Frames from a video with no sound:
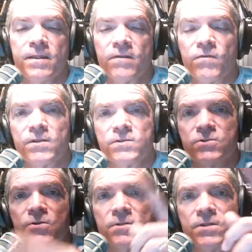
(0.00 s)
A lot of the
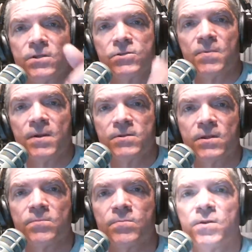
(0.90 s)
uncertainty
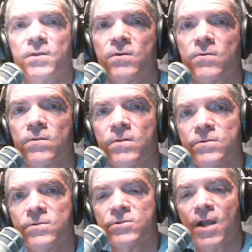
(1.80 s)
surrounding political
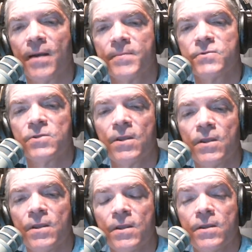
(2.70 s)
jobs.
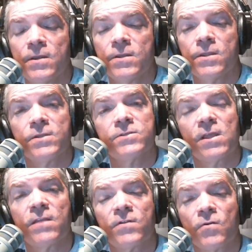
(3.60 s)
The
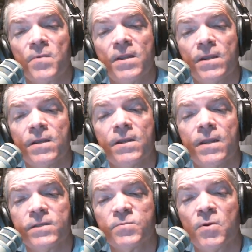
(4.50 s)
Sullivan Arena
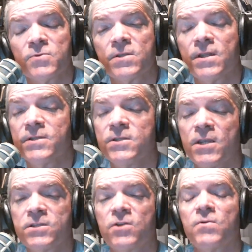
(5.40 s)
has posted a
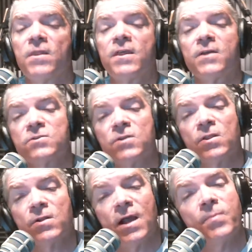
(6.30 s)

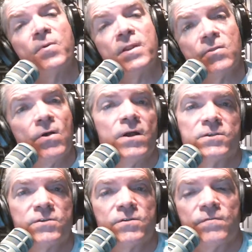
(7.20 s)
$600,000 operating
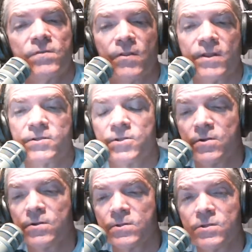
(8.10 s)
loss for the last
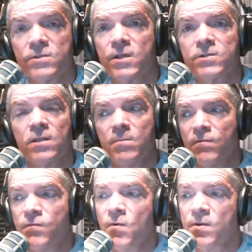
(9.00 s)
year, and this is actually
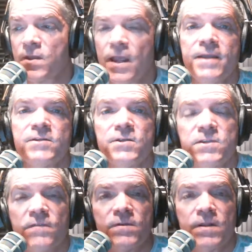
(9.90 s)
before the
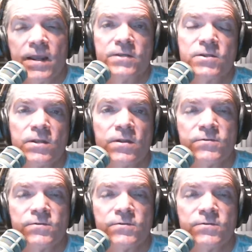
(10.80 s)
Aces even exited.